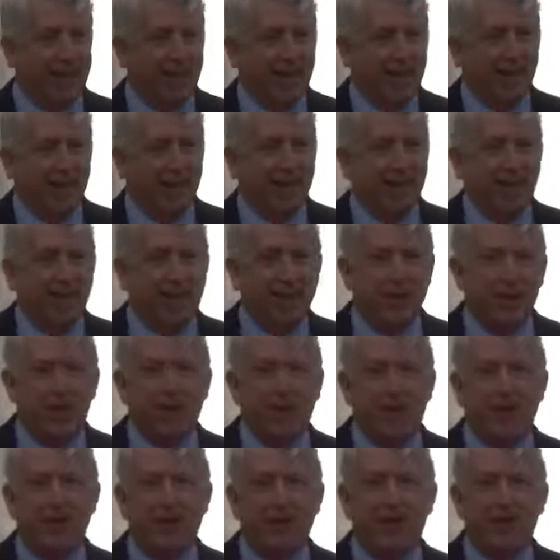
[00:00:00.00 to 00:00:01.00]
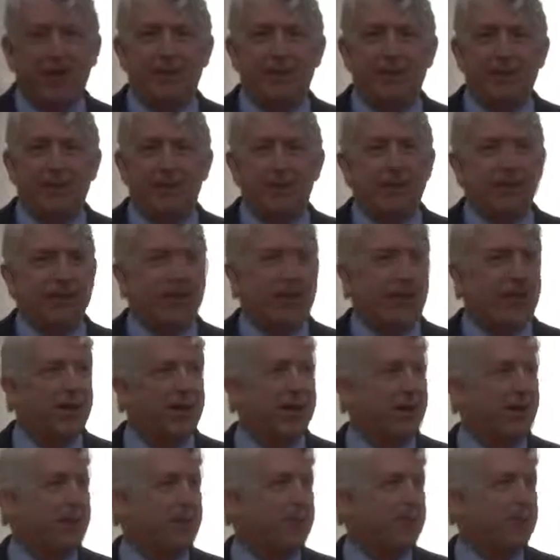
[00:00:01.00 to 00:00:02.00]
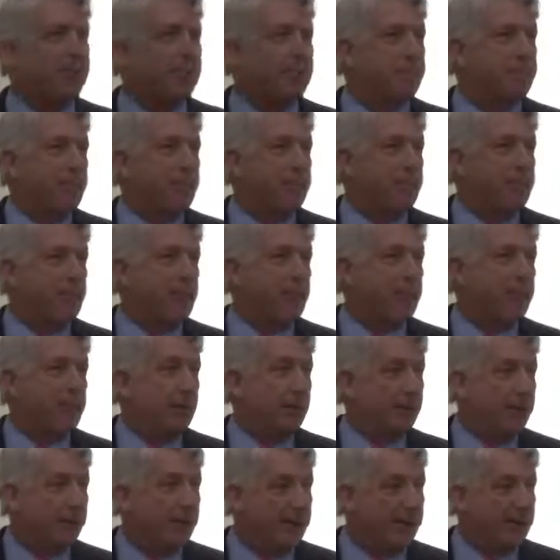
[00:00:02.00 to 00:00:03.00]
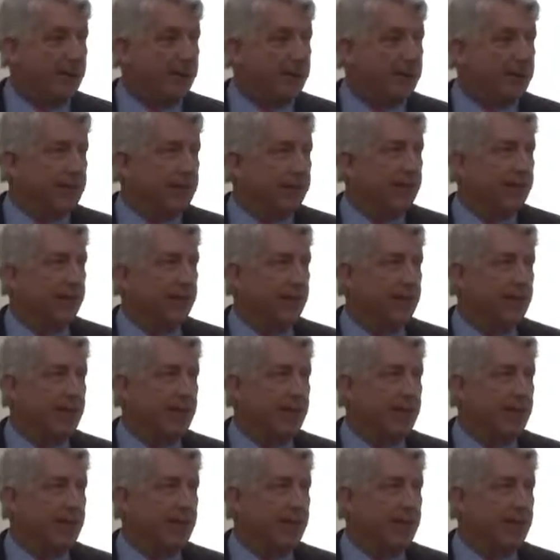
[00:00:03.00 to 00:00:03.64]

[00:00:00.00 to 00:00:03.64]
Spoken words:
And so the Attorney General in America